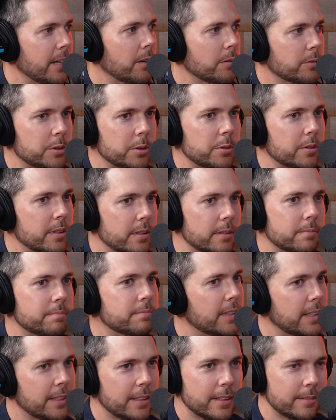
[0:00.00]
don't do the,
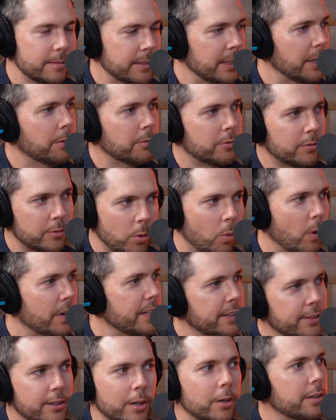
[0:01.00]

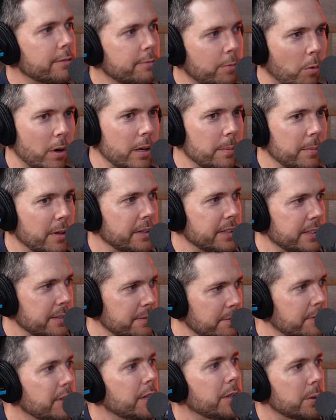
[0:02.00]
20, 30, 40
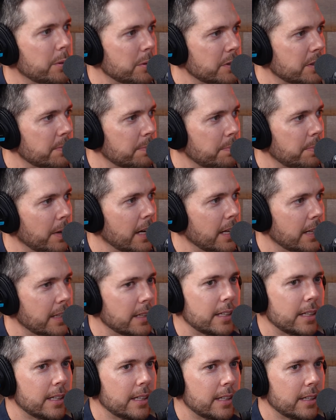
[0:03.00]
million views, but
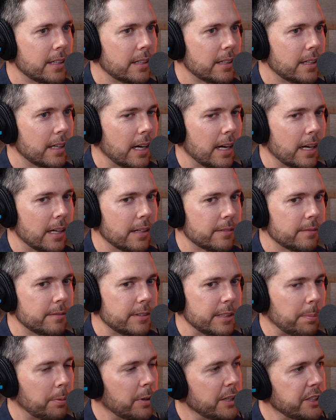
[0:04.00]

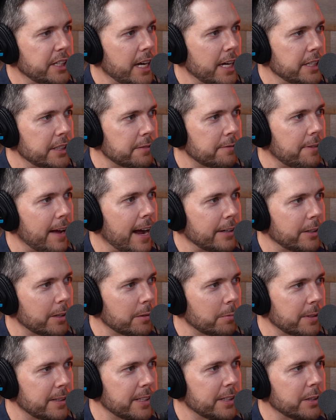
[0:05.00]
the appreciation
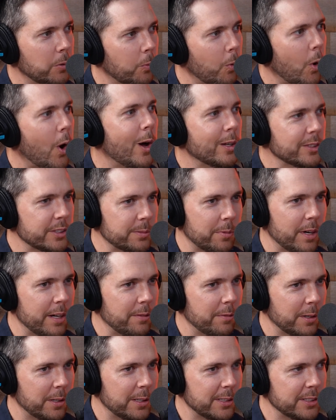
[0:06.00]
factor within the walls of
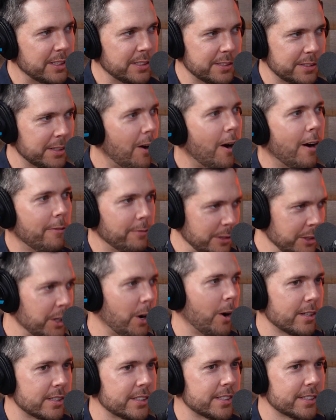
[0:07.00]
Brave Wilderness is off the
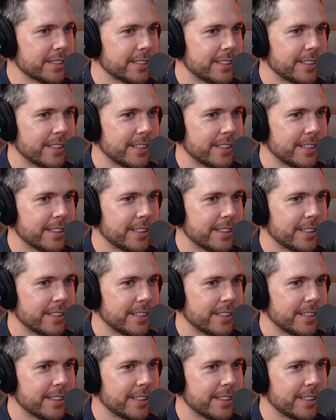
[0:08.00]
charts.